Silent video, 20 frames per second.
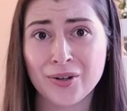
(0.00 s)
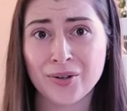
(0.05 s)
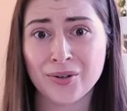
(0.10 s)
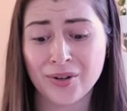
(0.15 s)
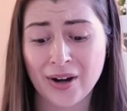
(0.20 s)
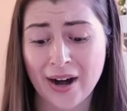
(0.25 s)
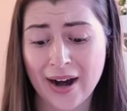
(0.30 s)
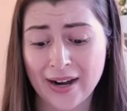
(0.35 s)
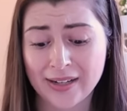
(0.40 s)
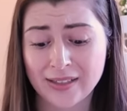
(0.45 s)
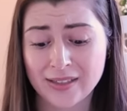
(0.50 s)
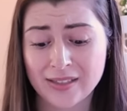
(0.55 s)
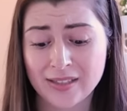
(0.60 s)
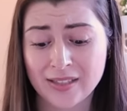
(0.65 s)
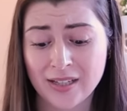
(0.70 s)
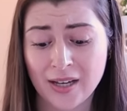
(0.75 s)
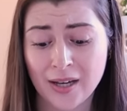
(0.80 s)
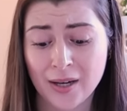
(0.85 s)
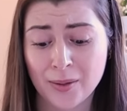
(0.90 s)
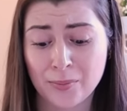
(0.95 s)

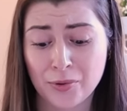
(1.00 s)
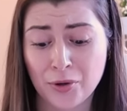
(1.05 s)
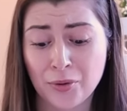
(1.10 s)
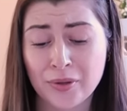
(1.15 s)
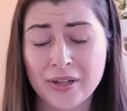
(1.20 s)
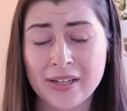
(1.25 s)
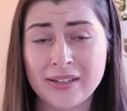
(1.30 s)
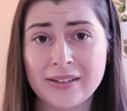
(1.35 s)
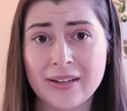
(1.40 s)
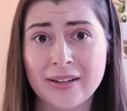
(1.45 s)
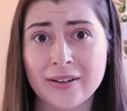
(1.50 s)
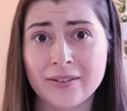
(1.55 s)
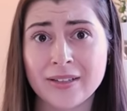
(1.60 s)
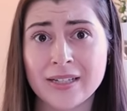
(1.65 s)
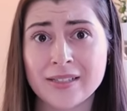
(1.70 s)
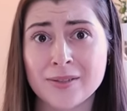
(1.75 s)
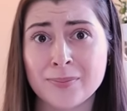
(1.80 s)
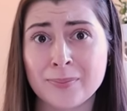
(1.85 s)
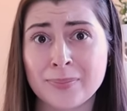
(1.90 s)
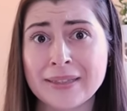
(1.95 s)
cracked broken nail
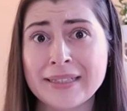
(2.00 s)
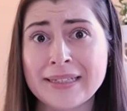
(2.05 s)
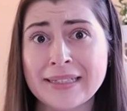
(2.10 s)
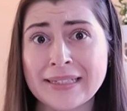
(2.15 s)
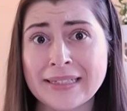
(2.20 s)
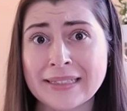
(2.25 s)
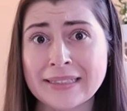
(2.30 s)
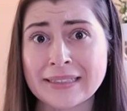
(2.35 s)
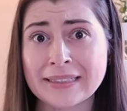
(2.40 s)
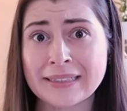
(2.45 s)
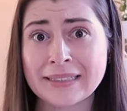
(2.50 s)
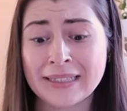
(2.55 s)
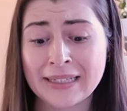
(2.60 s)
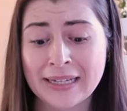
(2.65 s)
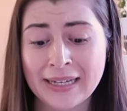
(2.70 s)
that's bleeding.